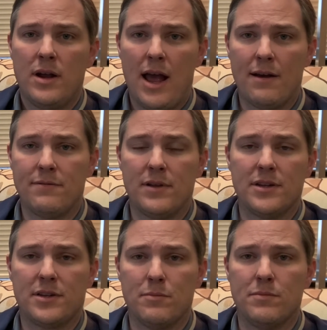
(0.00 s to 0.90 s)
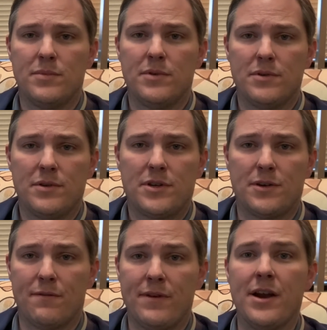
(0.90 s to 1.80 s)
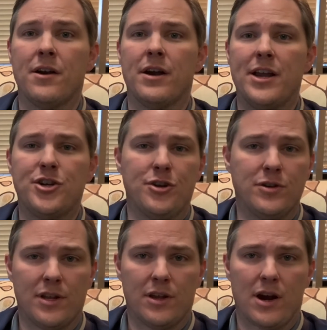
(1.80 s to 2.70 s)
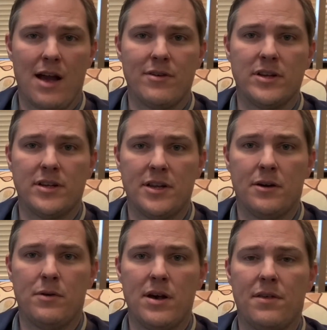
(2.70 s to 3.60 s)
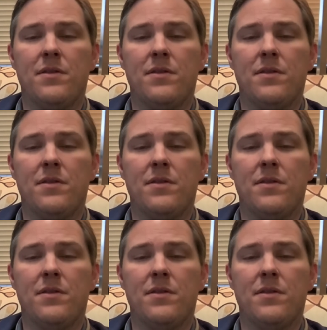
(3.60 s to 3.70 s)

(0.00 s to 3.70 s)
have some severe issues that they're having to deal with,